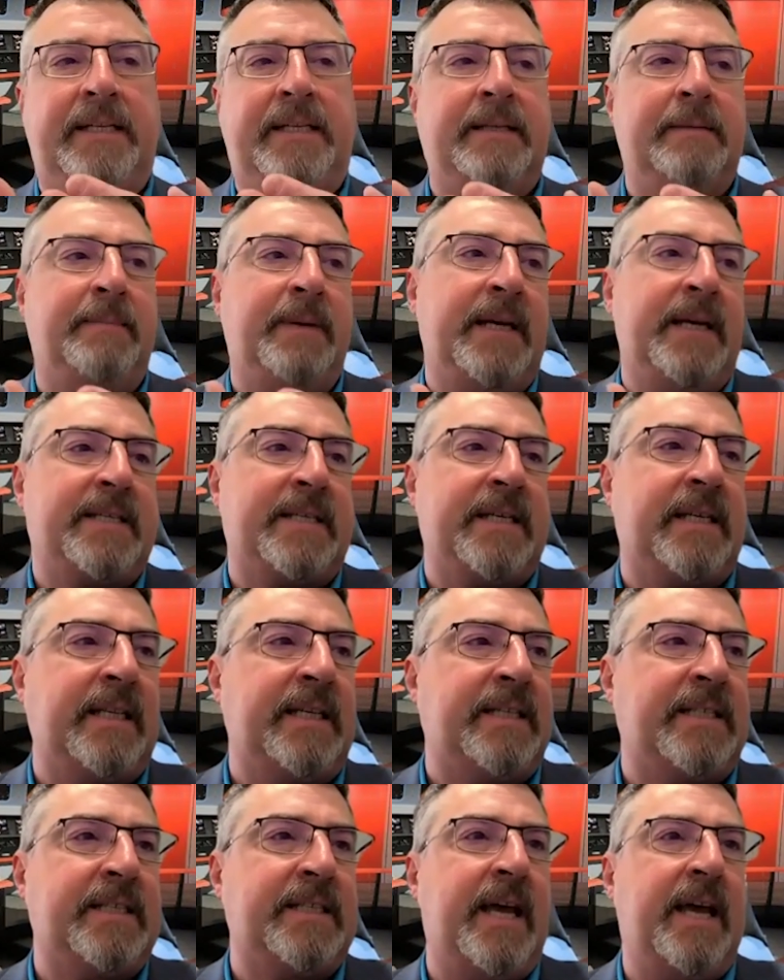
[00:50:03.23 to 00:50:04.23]
to basically
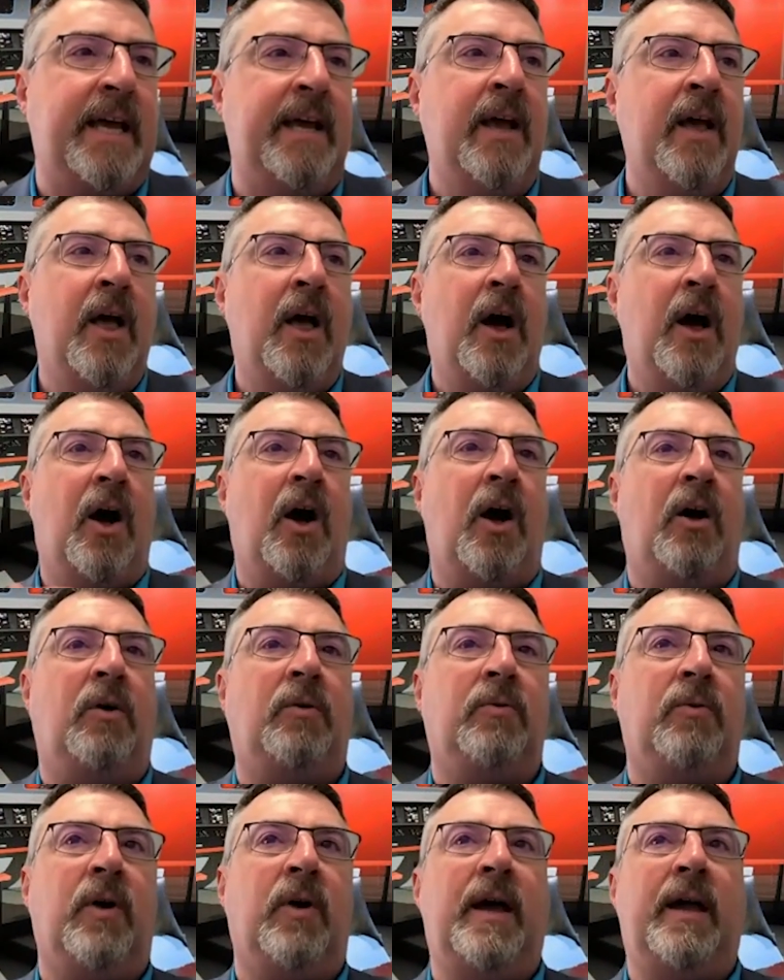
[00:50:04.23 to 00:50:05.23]
say,
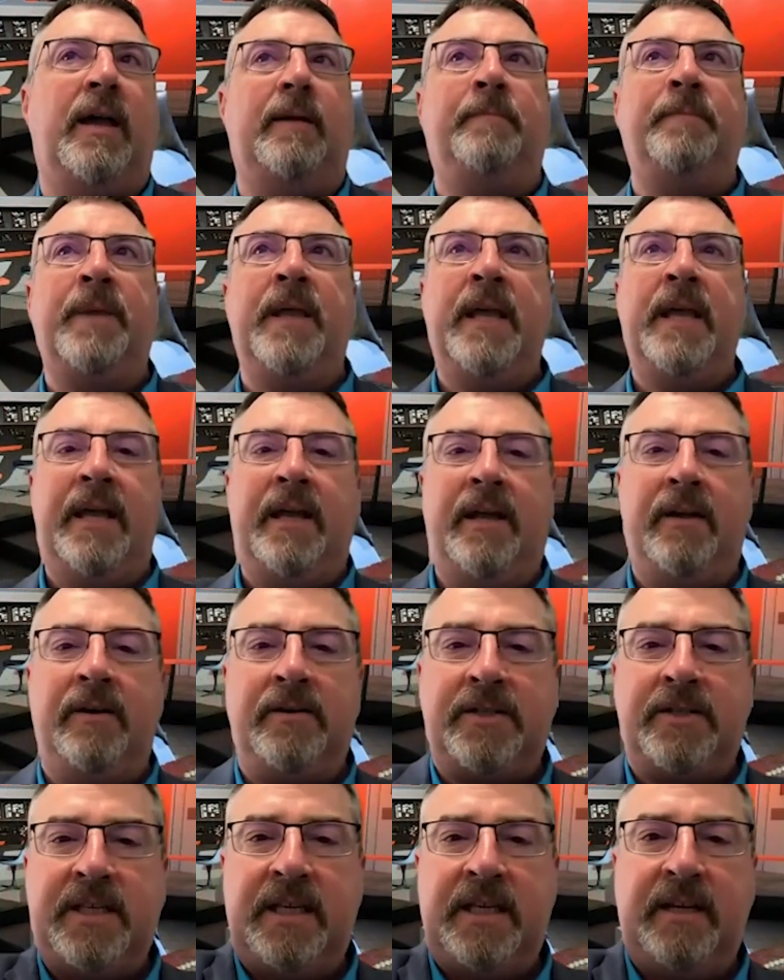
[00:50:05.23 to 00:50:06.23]
all right,
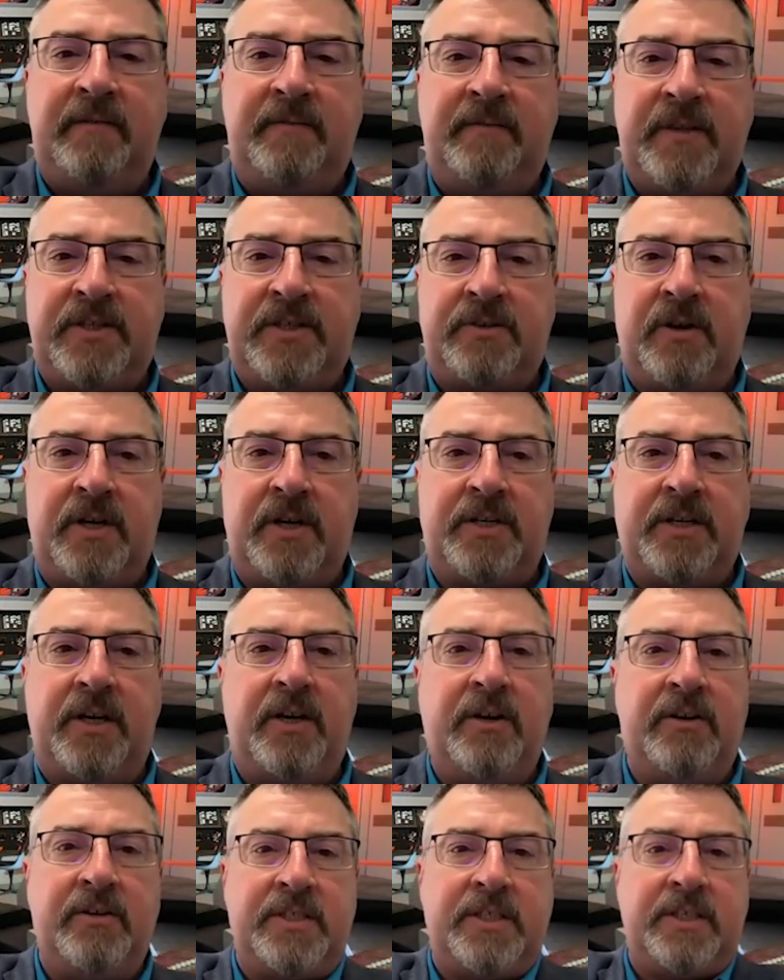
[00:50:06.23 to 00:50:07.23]
here's the infrastructure,
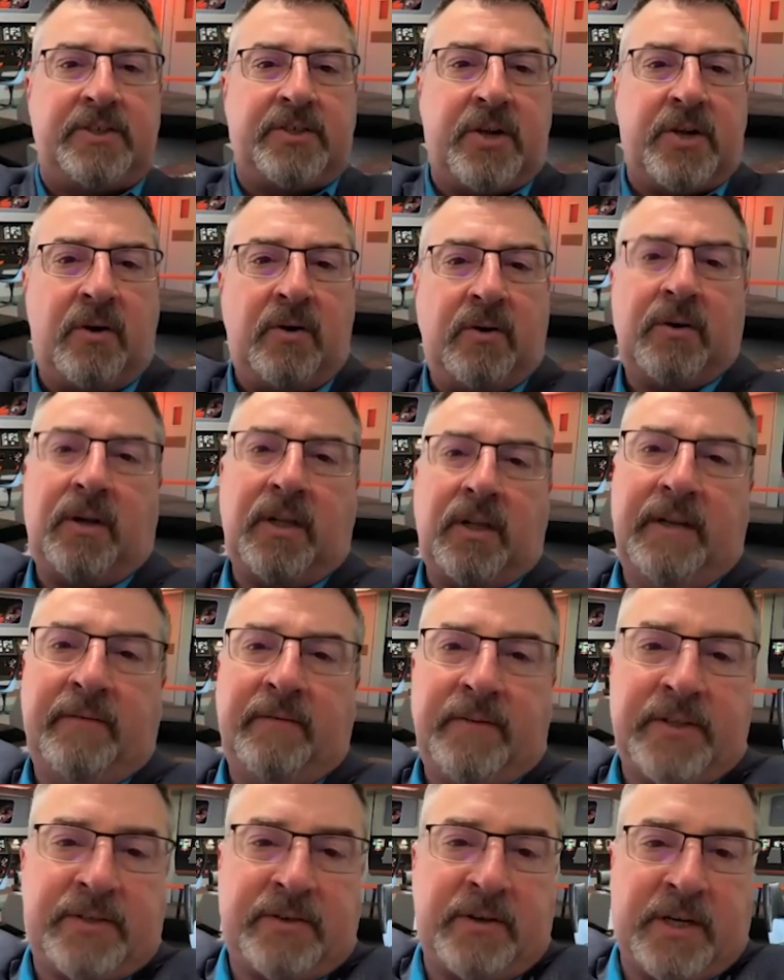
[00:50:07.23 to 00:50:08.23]
here's the total
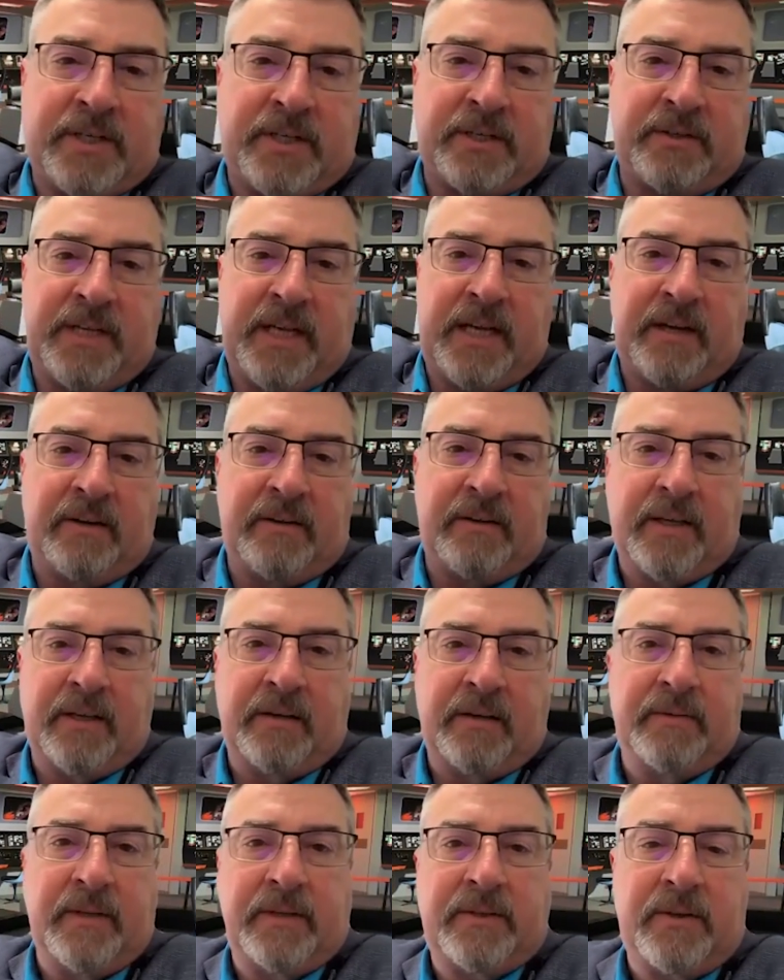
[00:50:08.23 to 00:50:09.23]
infrastructure debt, or
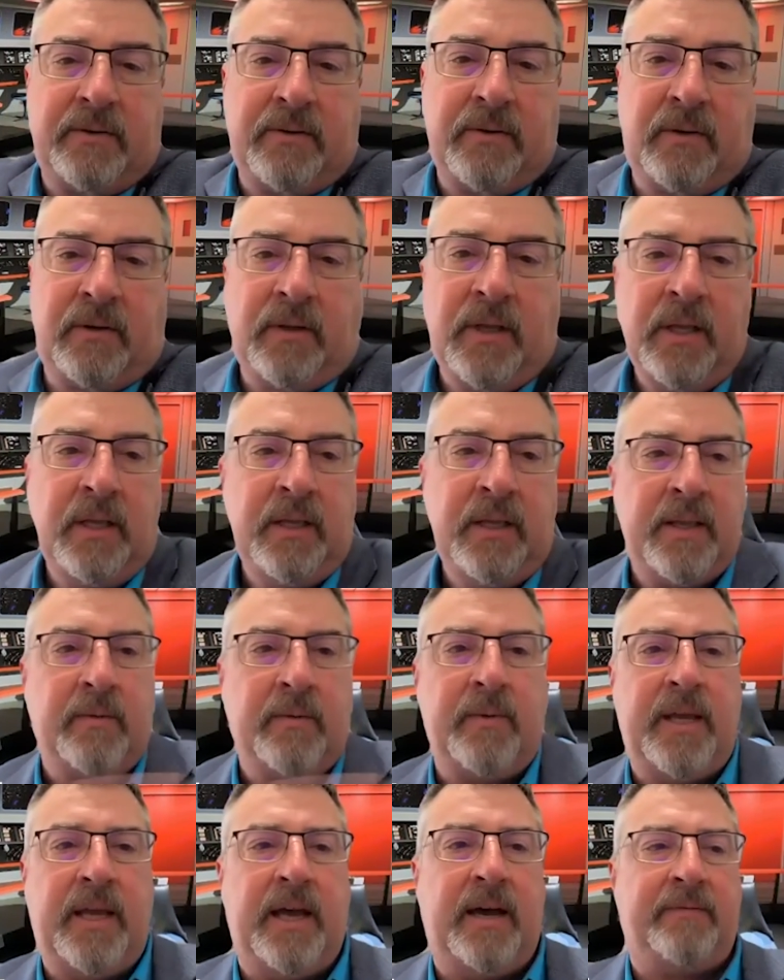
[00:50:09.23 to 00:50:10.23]
the, the total that
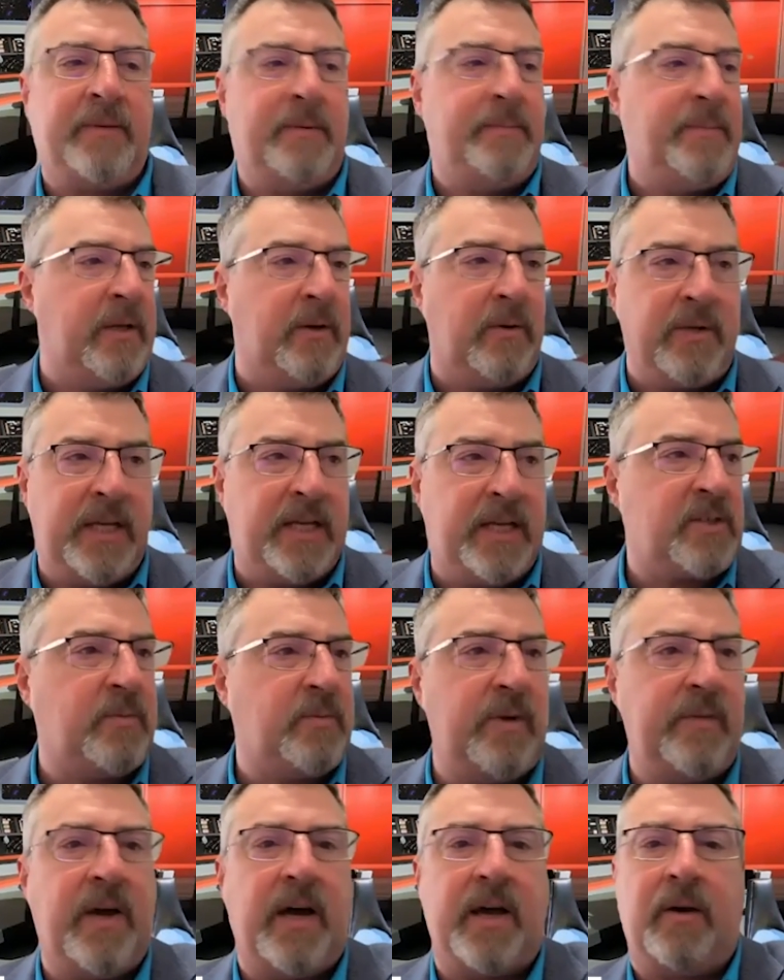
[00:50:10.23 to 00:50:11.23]
we have to build. Yes,
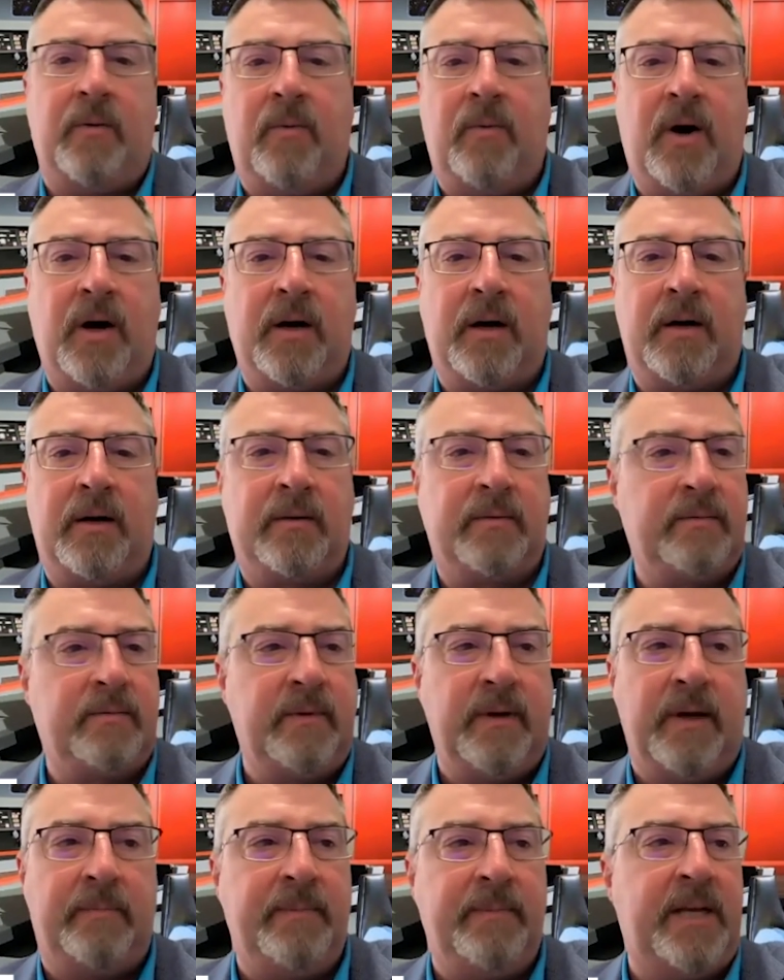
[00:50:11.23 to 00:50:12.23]
we've got a water,
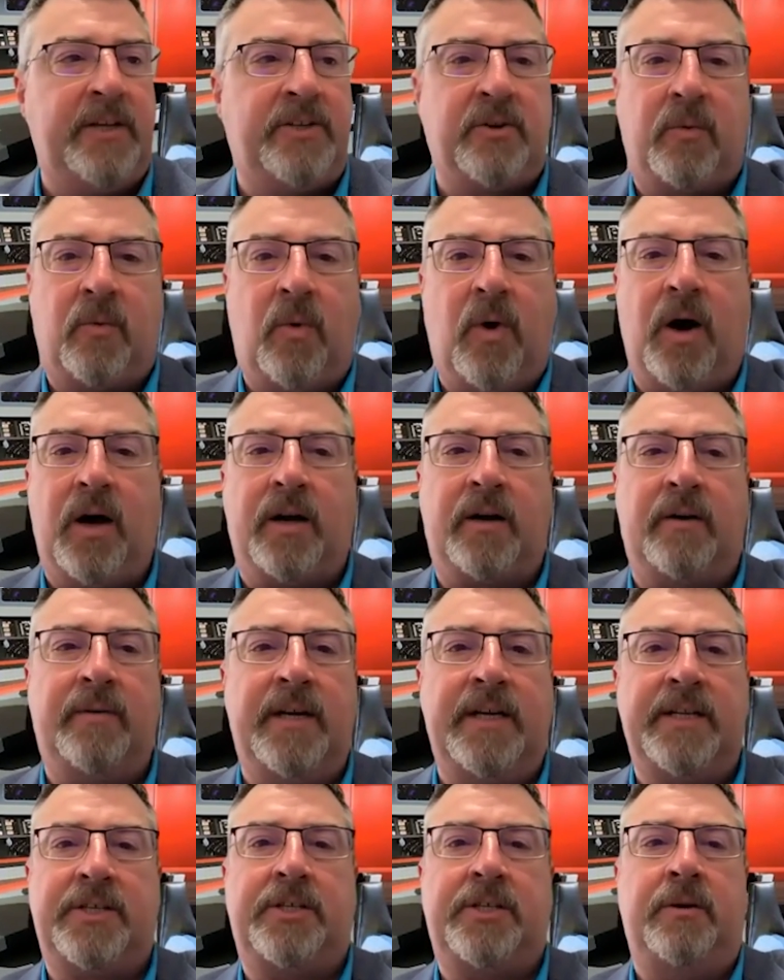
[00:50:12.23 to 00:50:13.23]
a major water
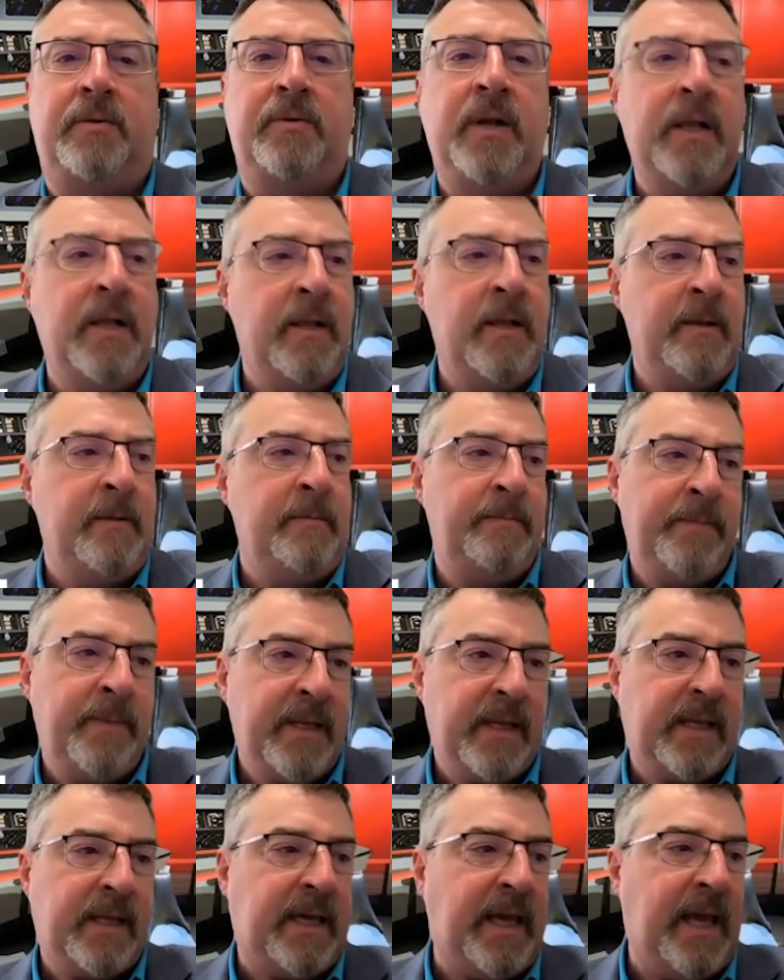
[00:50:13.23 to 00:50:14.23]
issue.
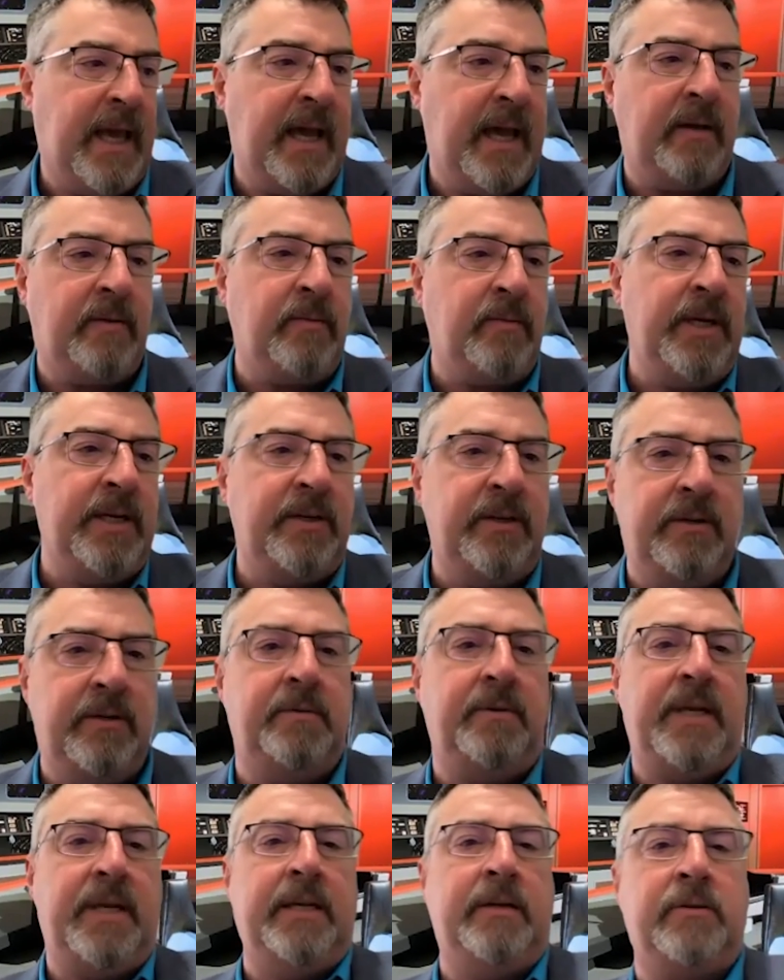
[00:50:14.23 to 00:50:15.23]
Can we
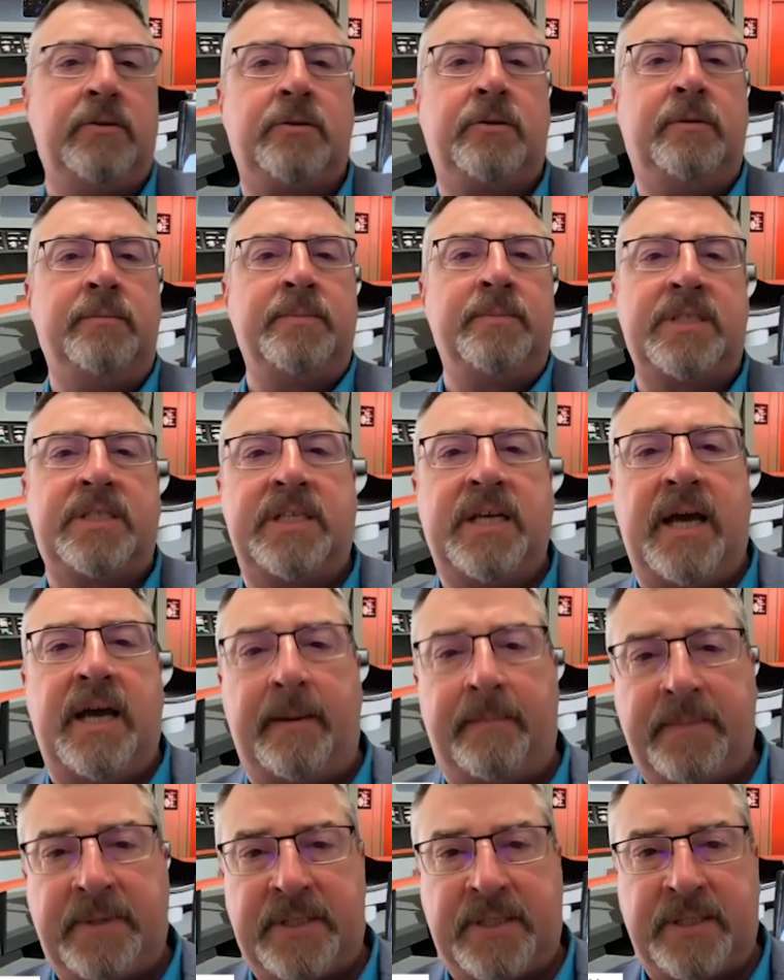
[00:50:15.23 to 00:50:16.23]
do interim
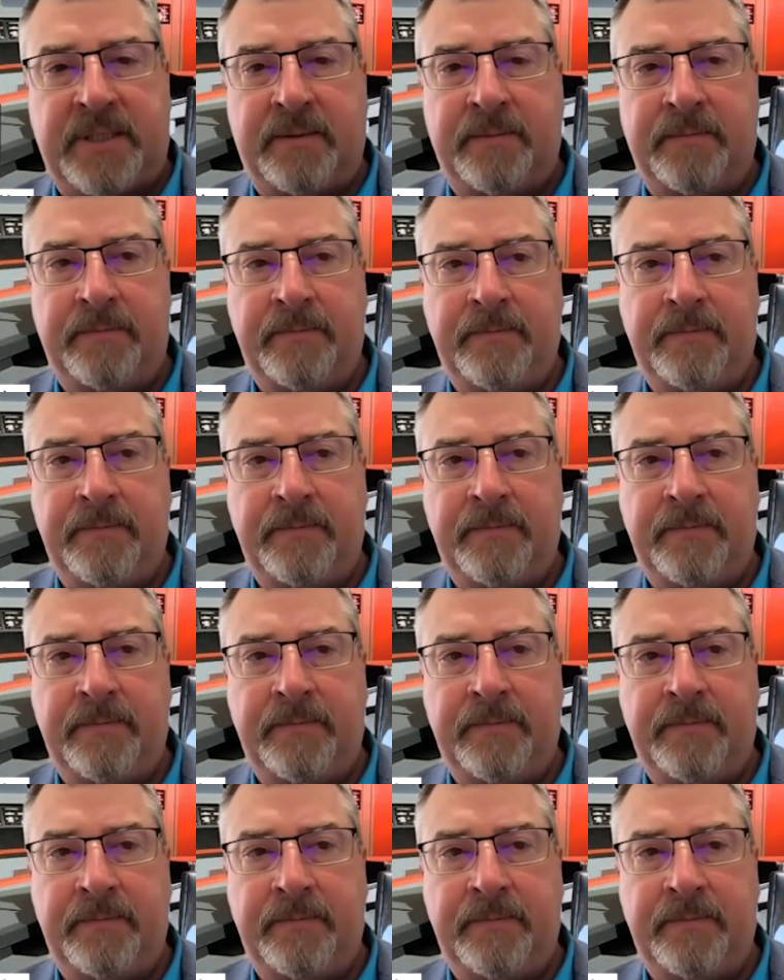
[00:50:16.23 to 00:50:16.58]
steps